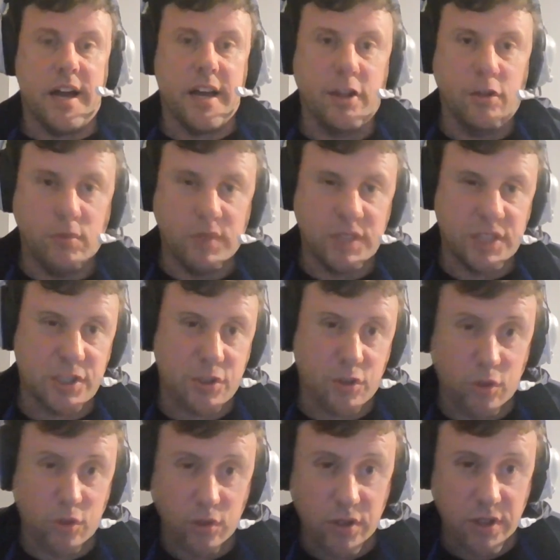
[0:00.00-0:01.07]
Hill was
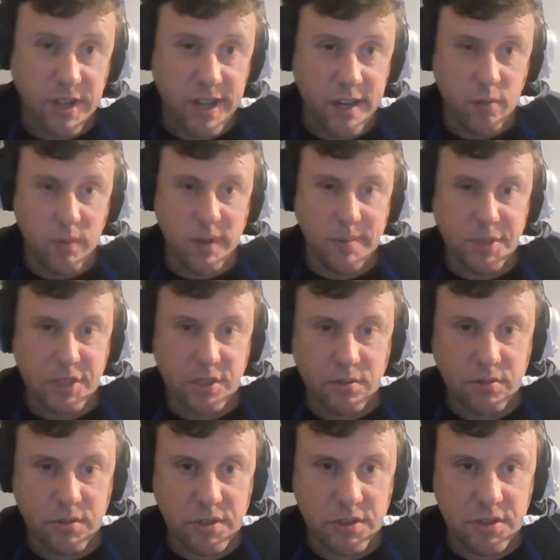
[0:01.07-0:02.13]
crook and
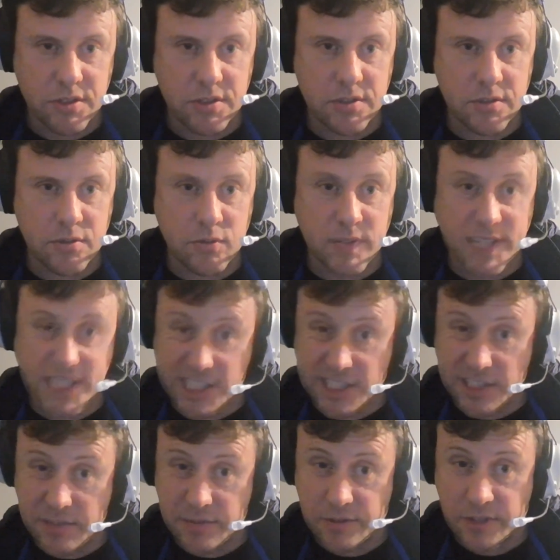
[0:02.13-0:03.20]
Webster was
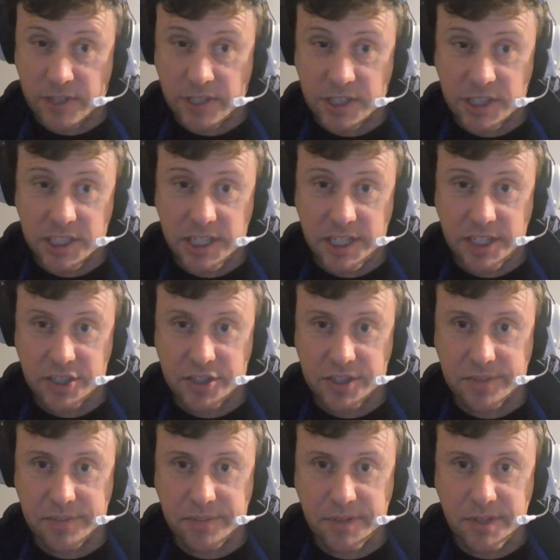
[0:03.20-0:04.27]
rested for an interstate
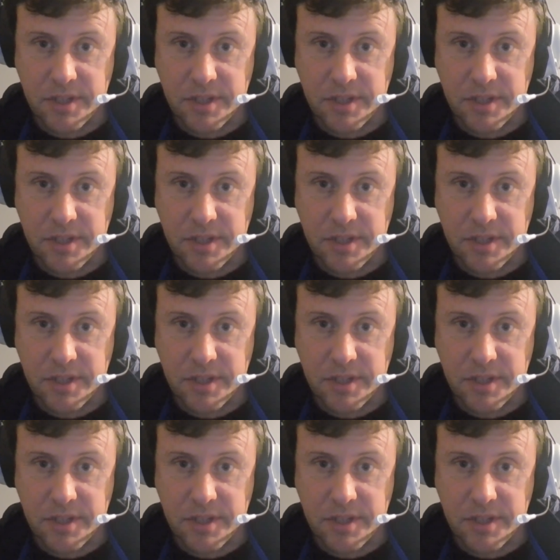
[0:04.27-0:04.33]
trip.